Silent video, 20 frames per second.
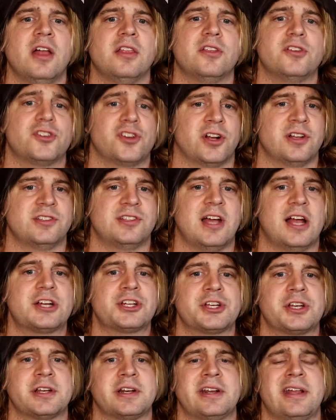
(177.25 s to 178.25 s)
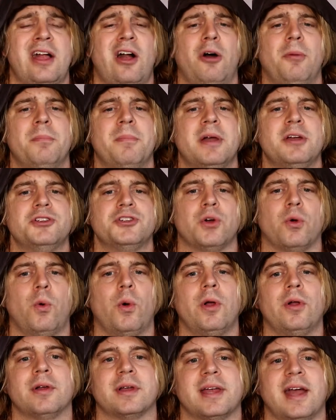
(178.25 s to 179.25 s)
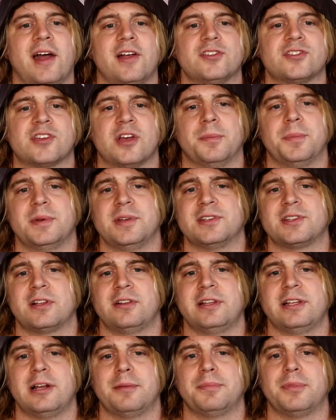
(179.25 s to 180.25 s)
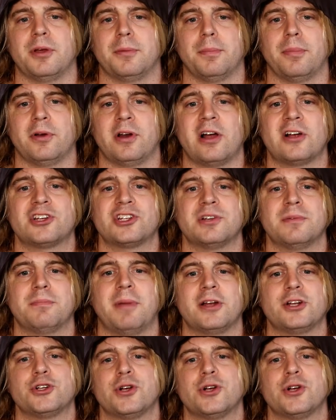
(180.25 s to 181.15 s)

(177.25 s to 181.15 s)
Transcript: The transaction can help major oil and gas companies clean up their production by